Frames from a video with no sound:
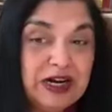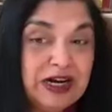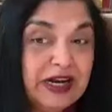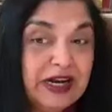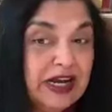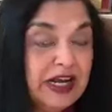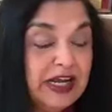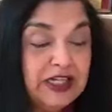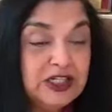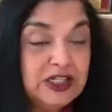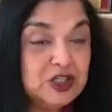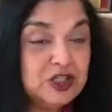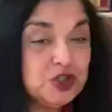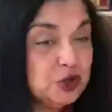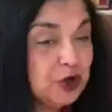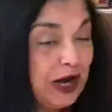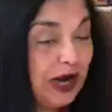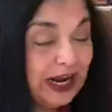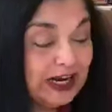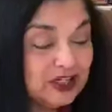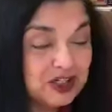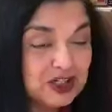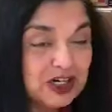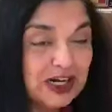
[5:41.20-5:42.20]
But
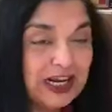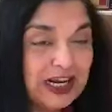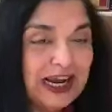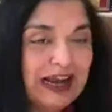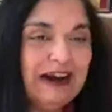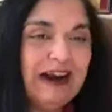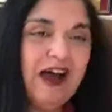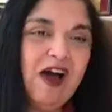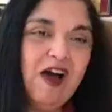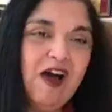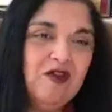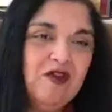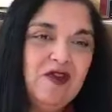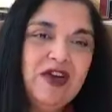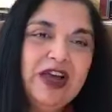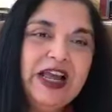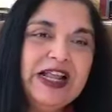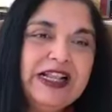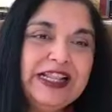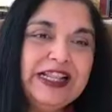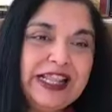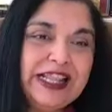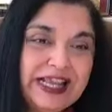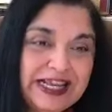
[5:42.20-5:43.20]
strangely enough,
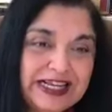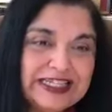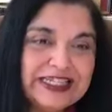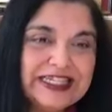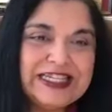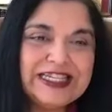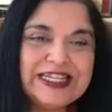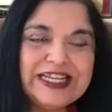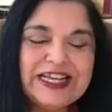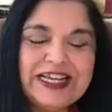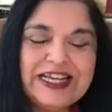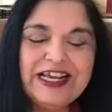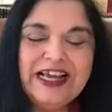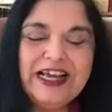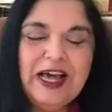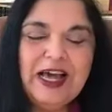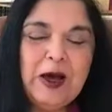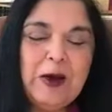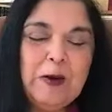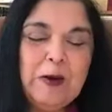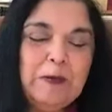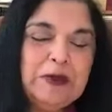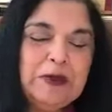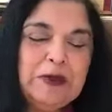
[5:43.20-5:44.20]
in this
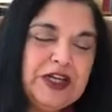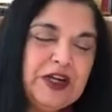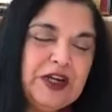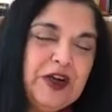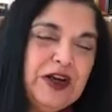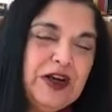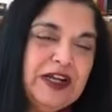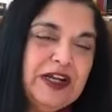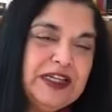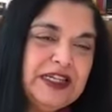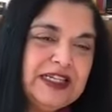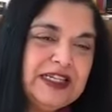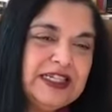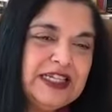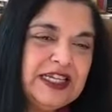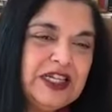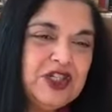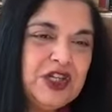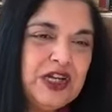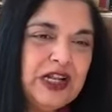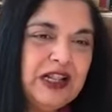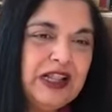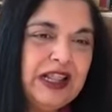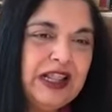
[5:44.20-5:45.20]
particular
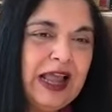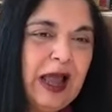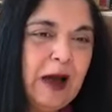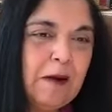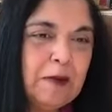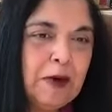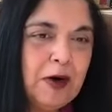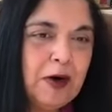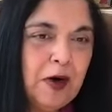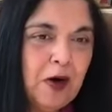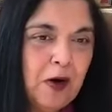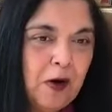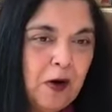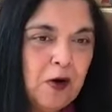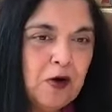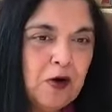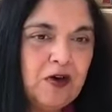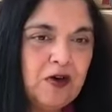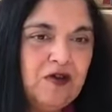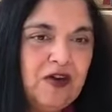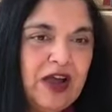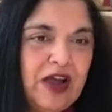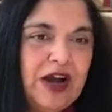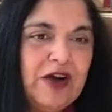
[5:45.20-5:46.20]
decision, they
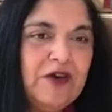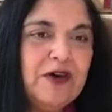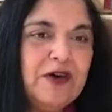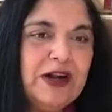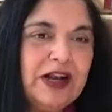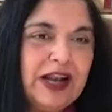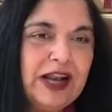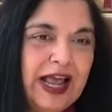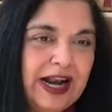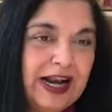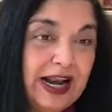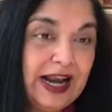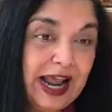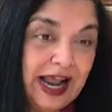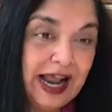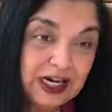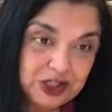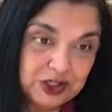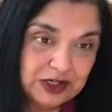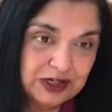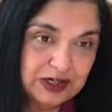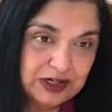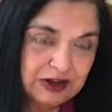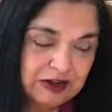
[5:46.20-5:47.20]
uphold federal and
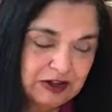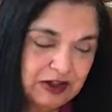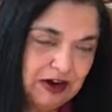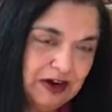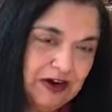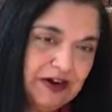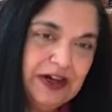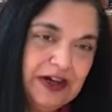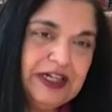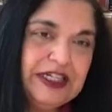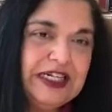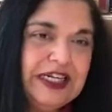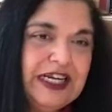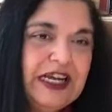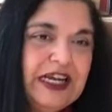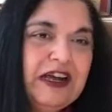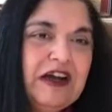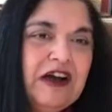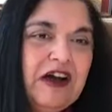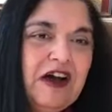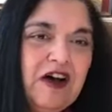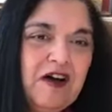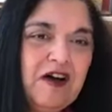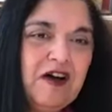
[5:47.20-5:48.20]
national
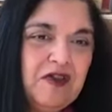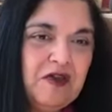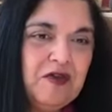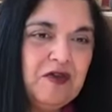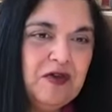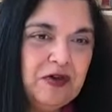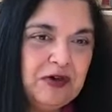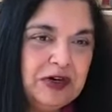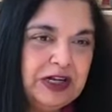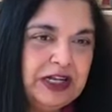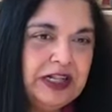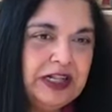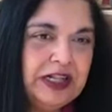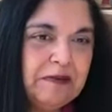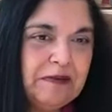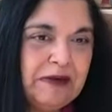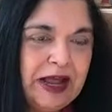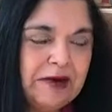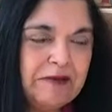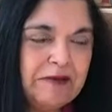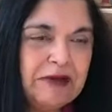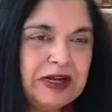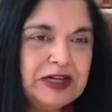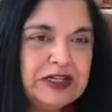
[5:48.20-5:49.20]
authority of the 14th
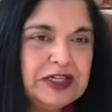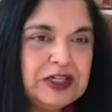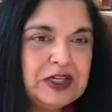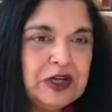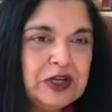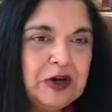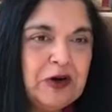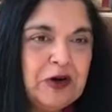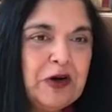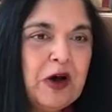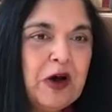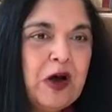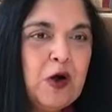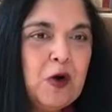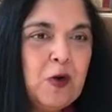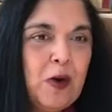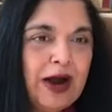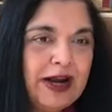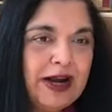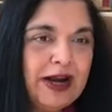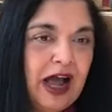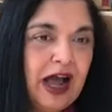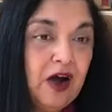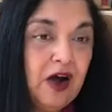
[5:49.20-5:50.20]
Amendment. So
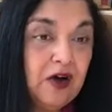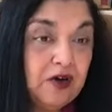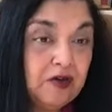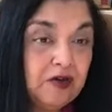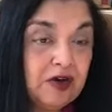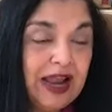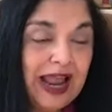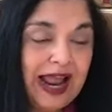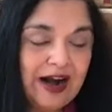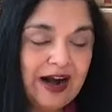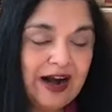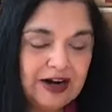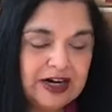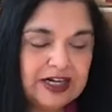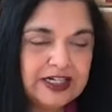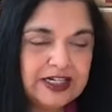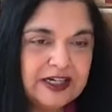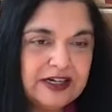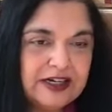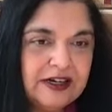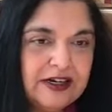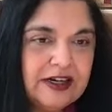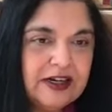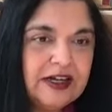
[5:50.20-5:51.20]
quite out of
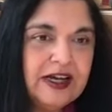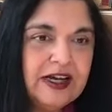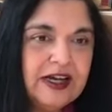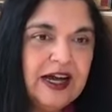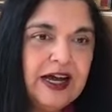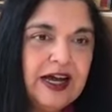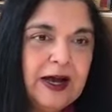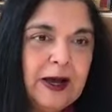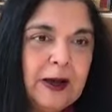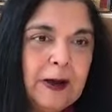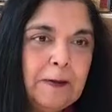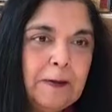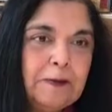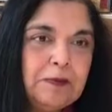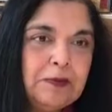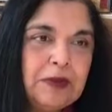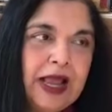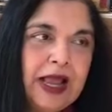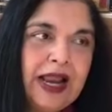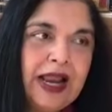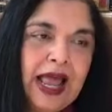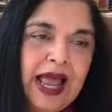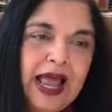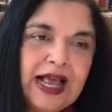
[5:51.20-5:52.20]
character.
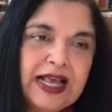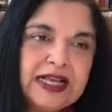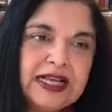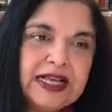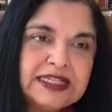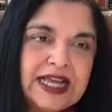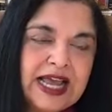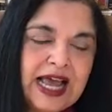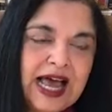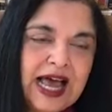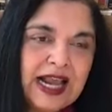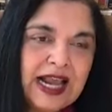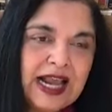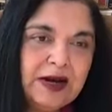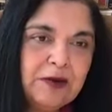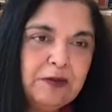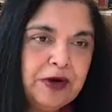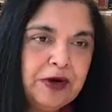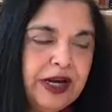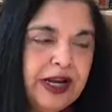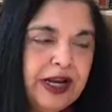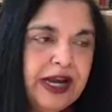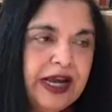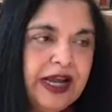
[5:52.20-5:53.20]
And as Alan
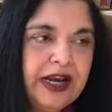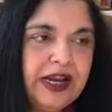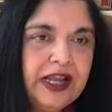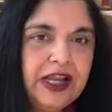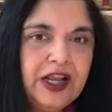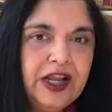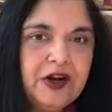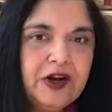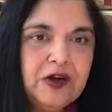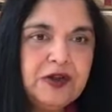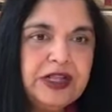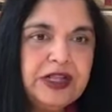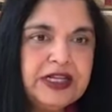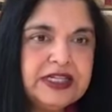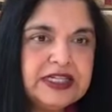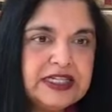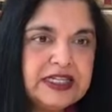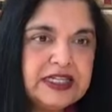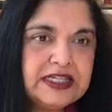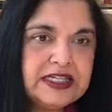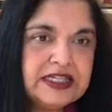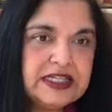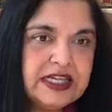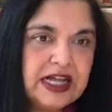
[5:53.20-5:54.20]
put it, you know, this
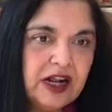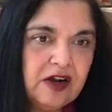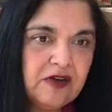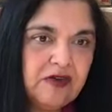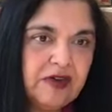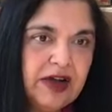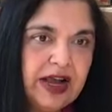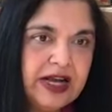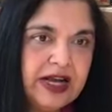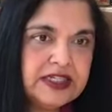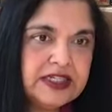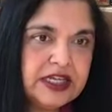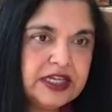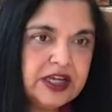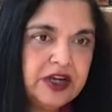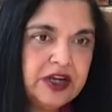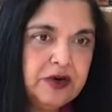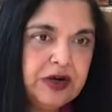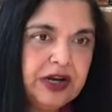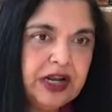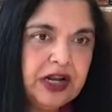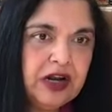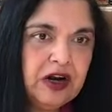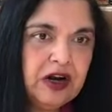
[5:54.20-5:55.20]
is a
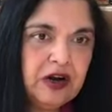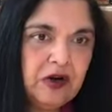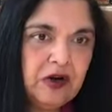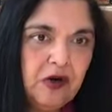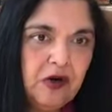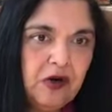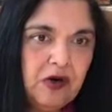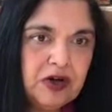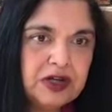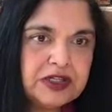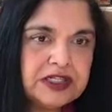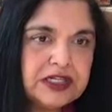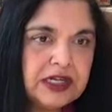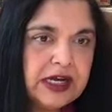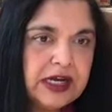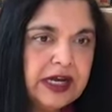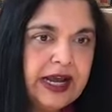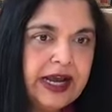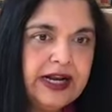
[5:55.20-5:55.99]
self-executing clause.